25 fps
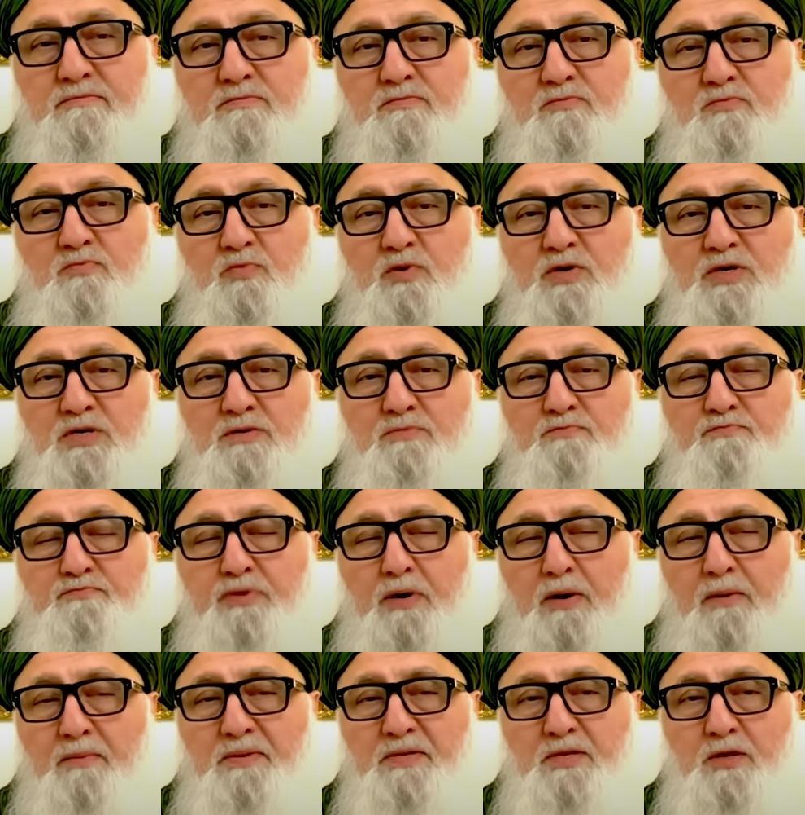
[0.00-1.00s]
We
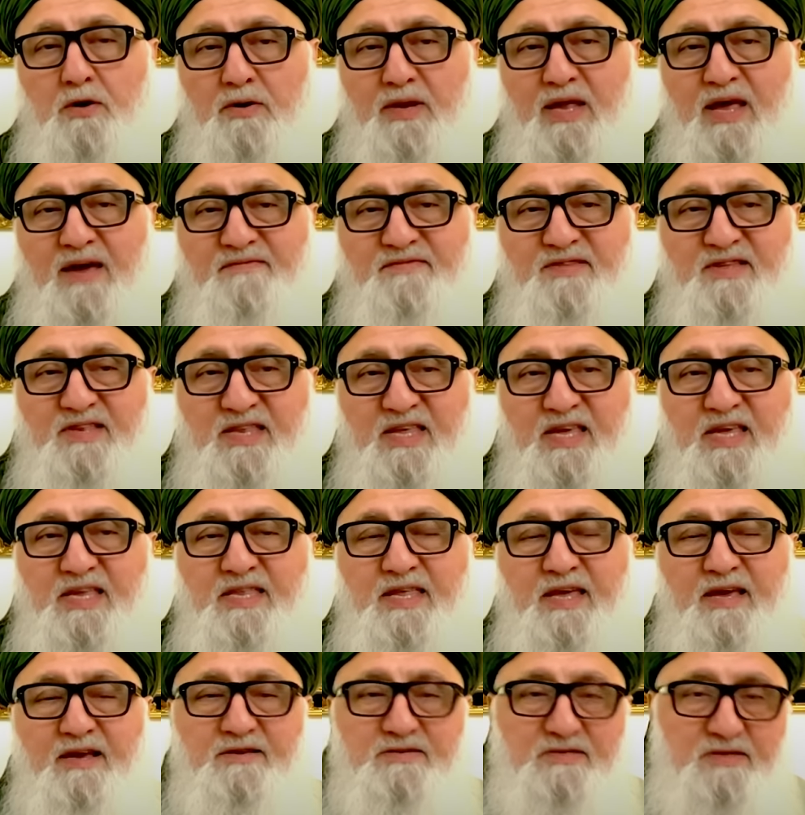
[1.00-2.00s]
probably don't have the
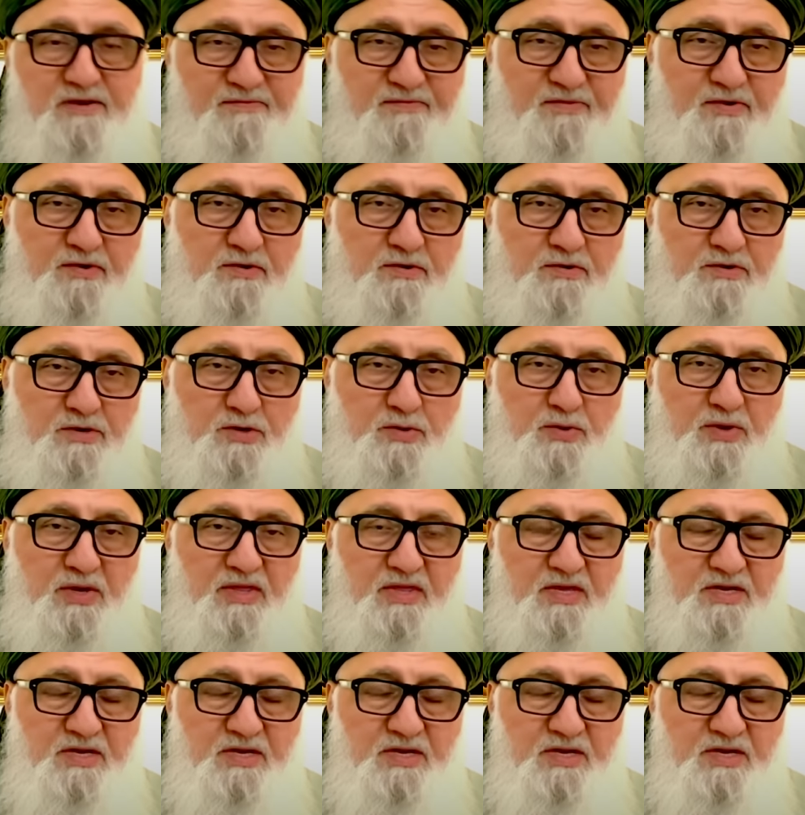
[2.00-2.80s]
details if you're doing